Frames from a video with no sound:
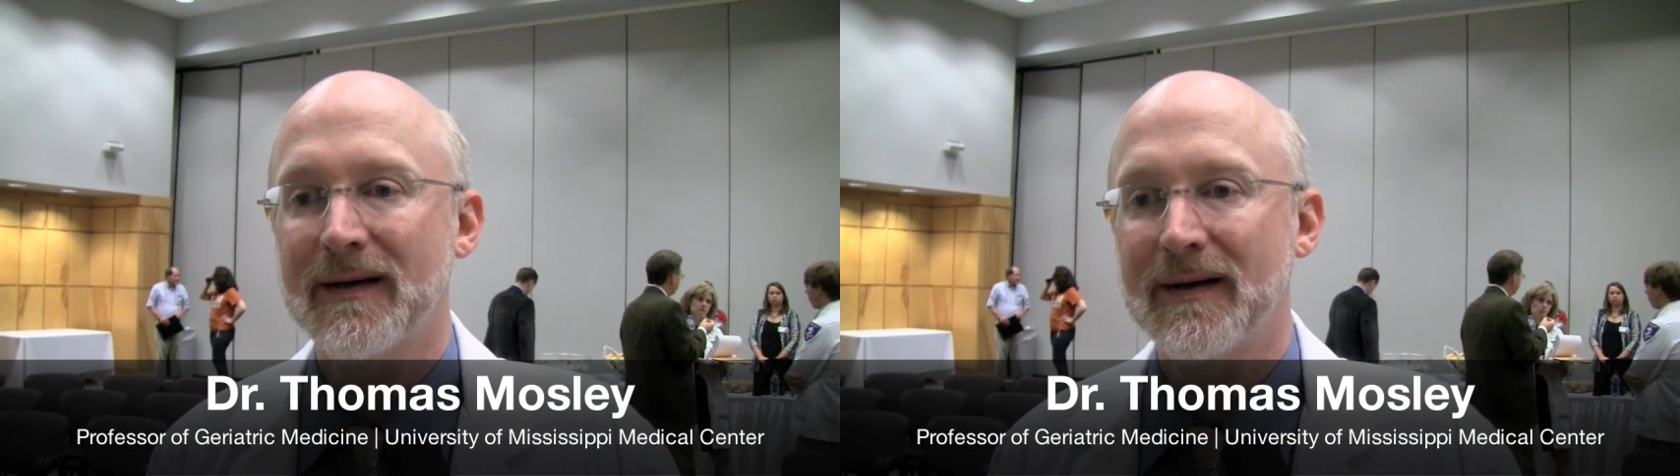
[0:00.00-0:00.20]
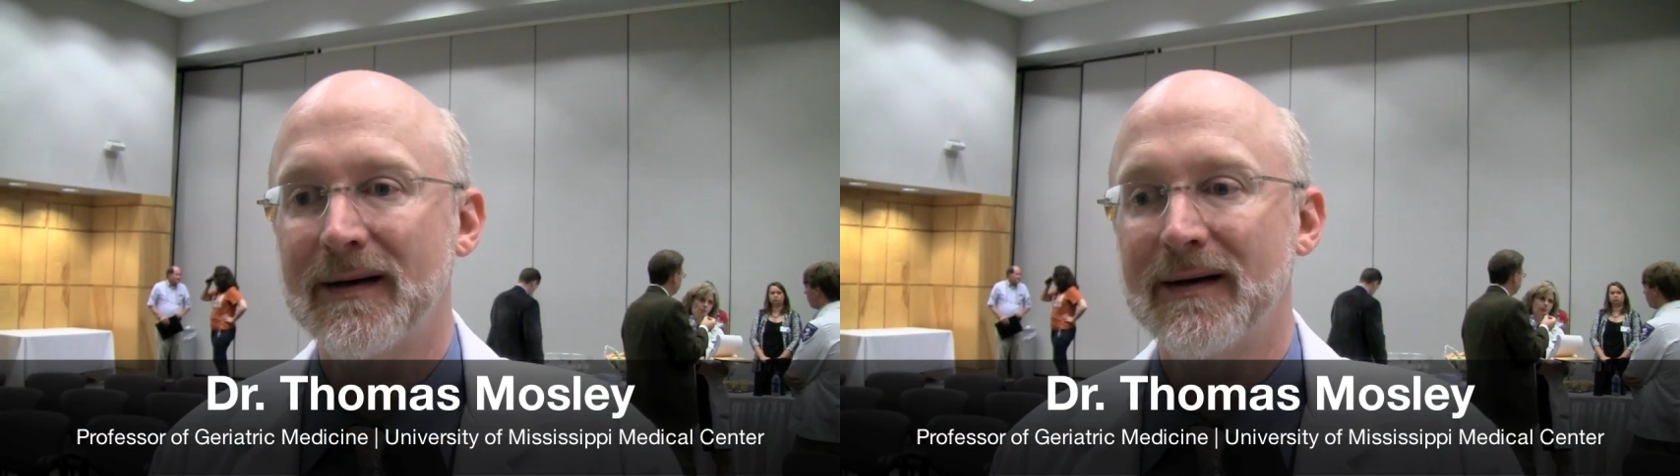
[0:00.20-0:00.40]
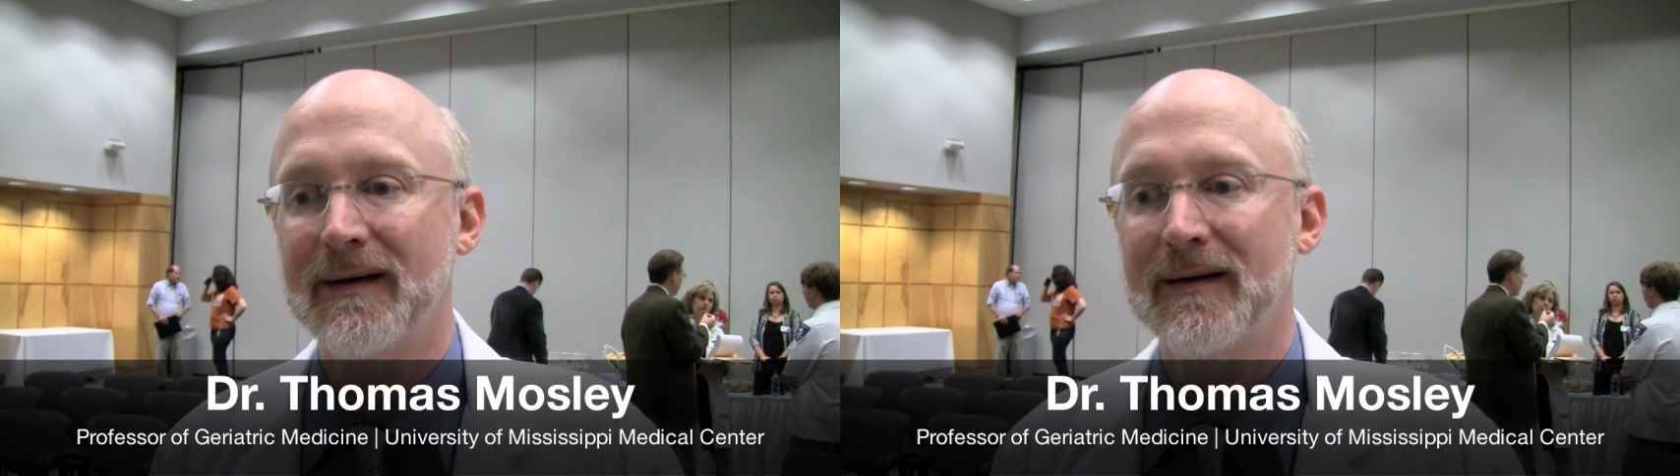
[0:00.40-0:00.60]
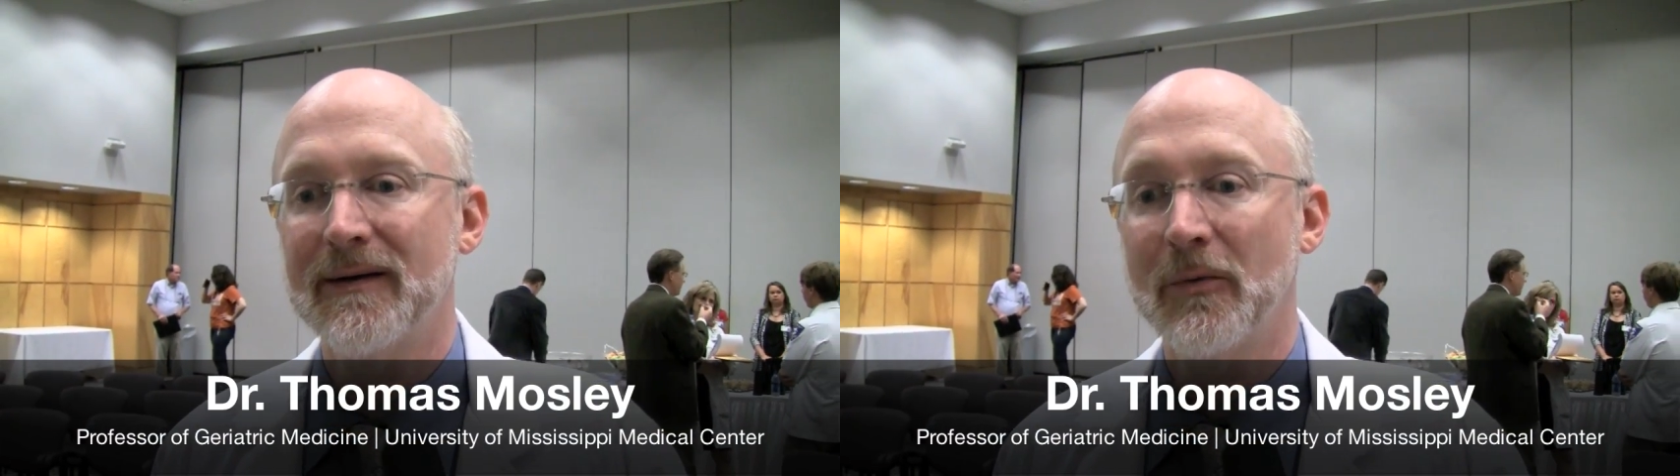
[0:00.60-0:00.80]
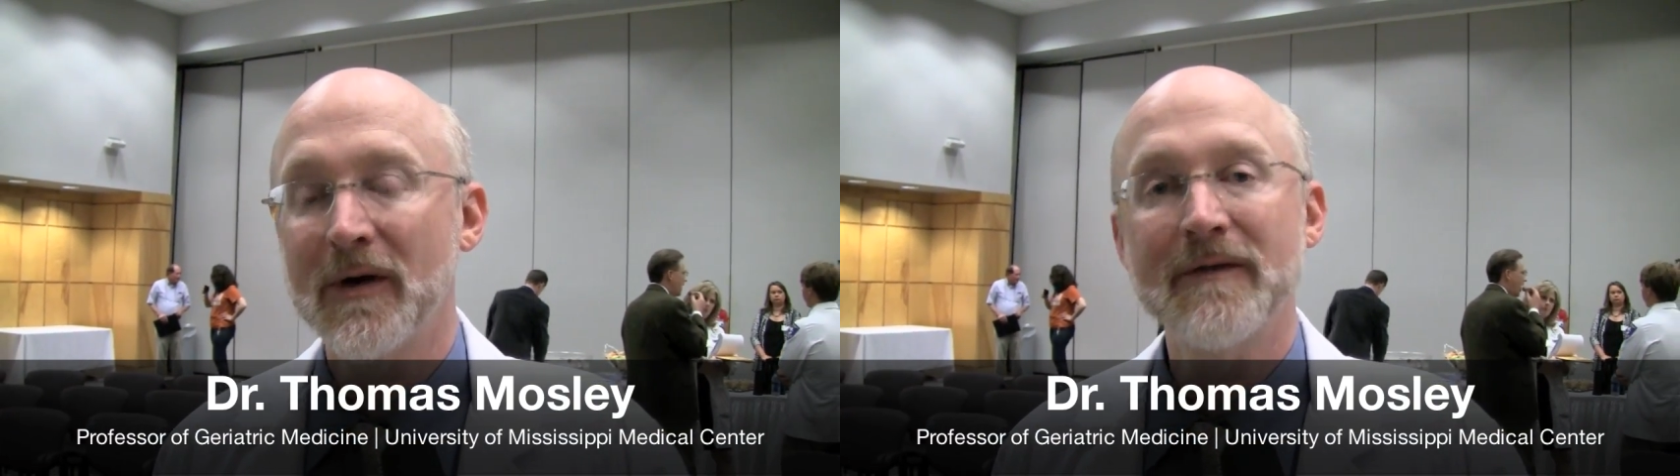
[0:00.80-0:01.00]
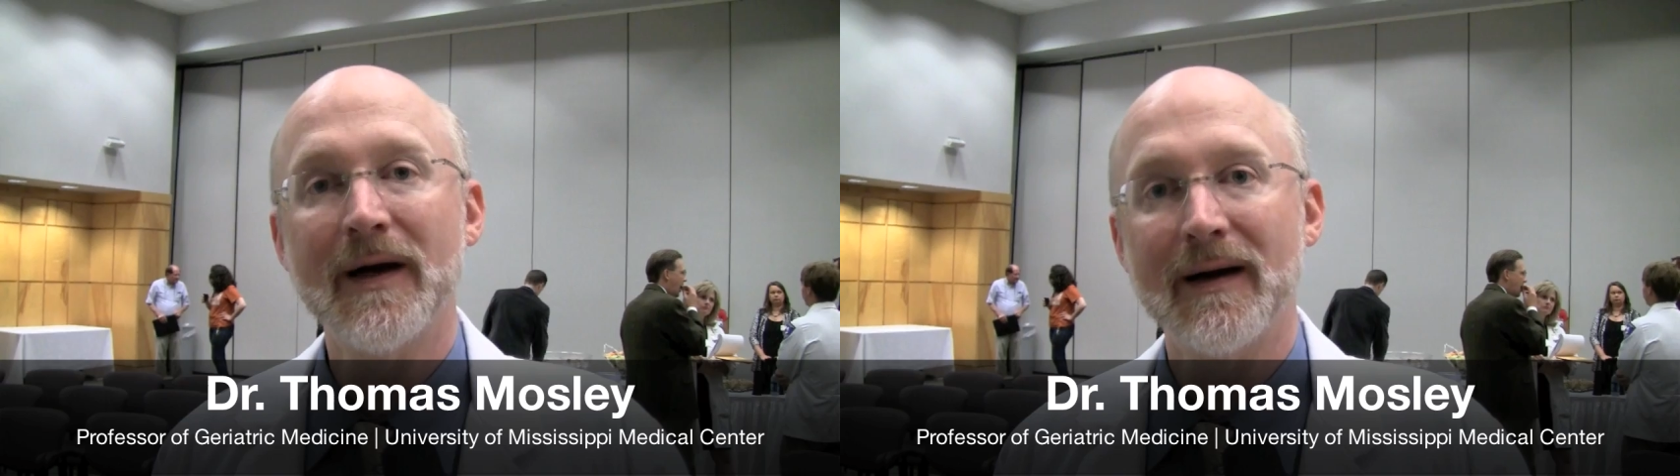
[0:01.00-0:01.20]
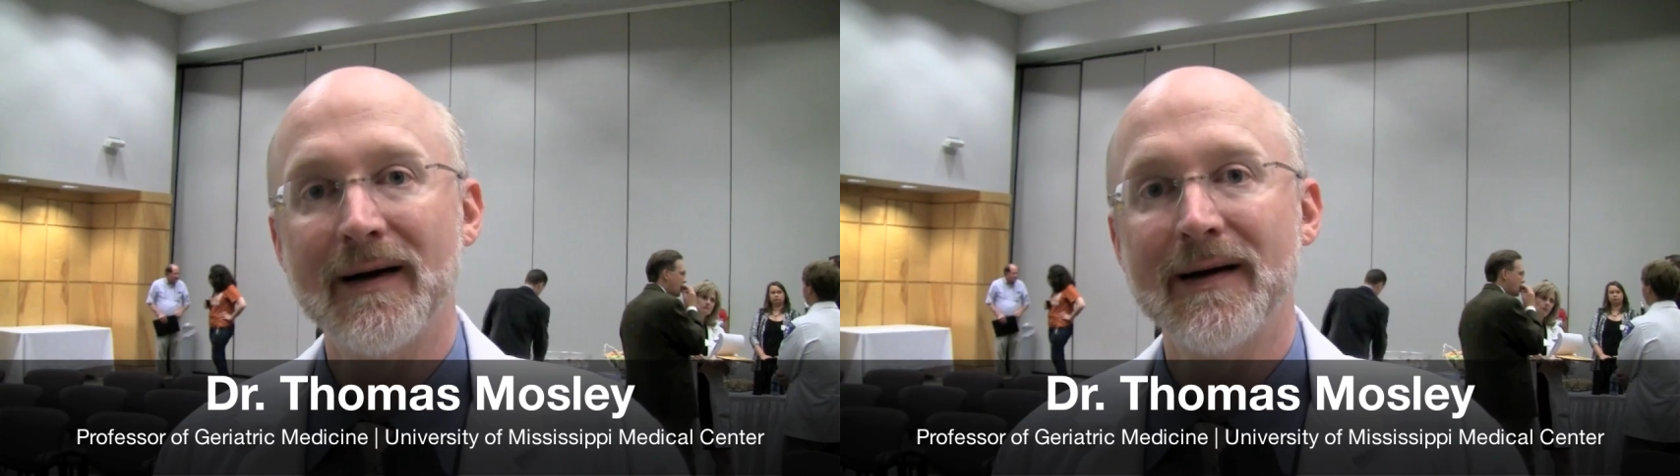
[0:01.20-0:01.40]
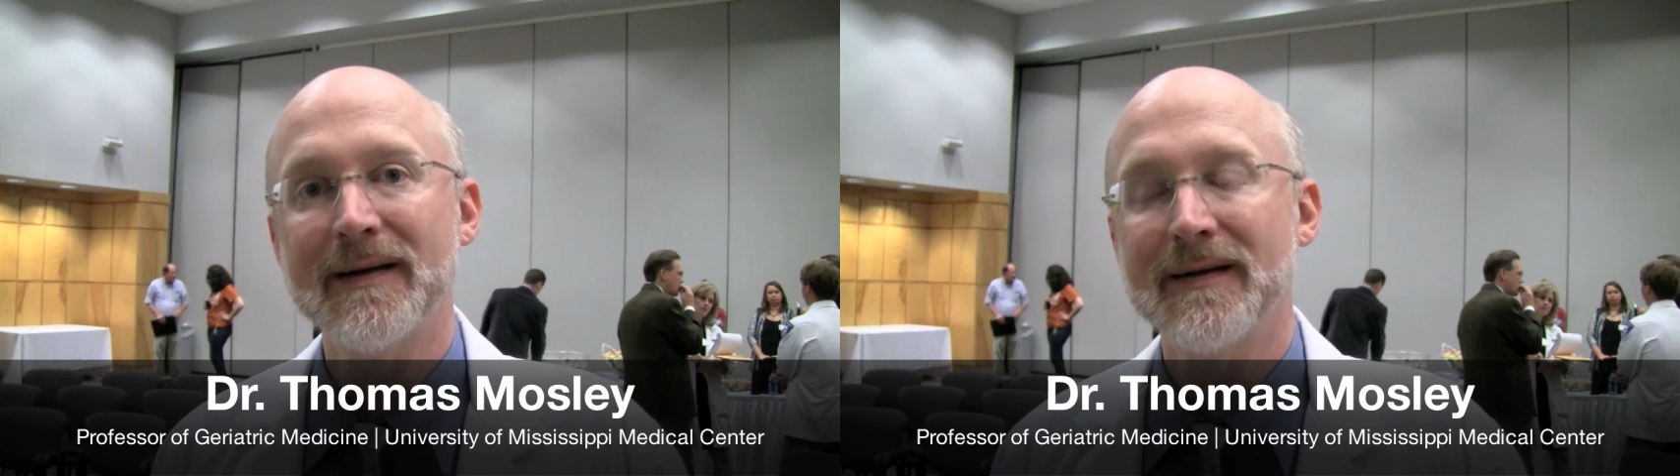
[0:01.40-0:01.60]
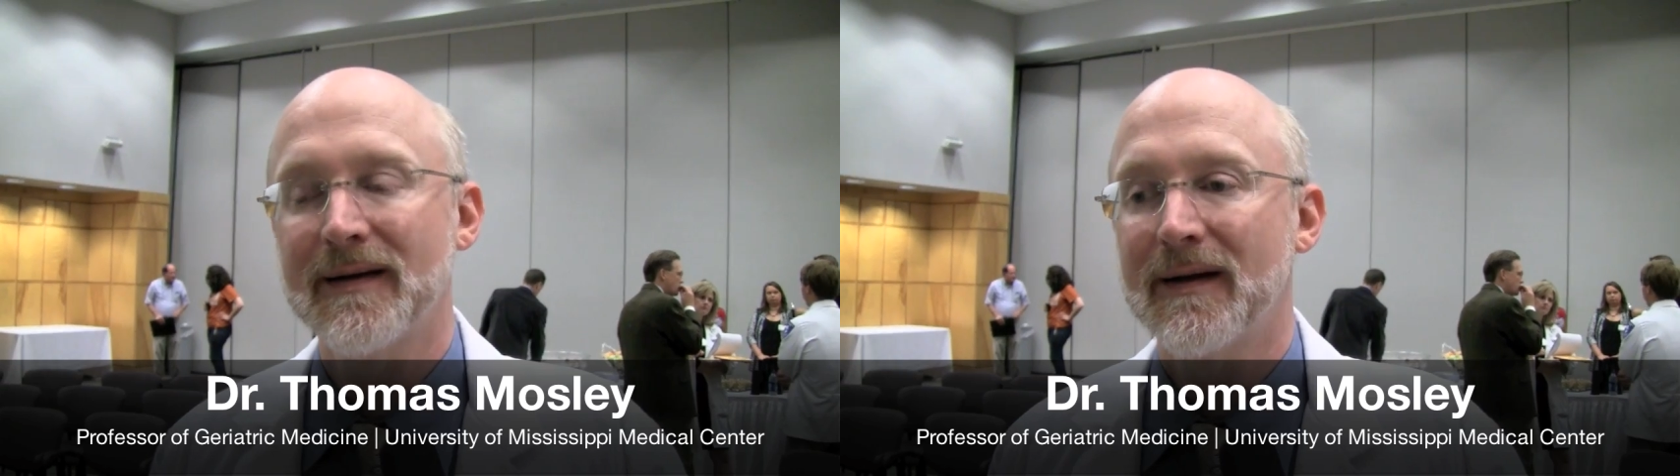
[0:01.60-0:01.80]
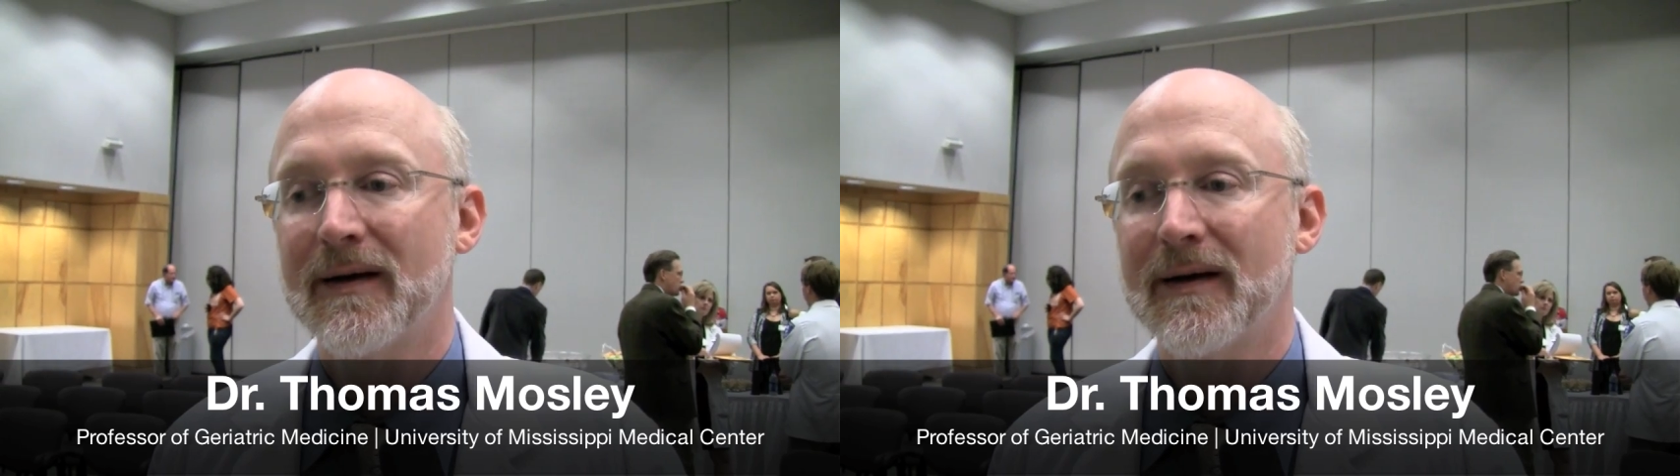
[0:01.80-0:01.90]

uh, one of a kind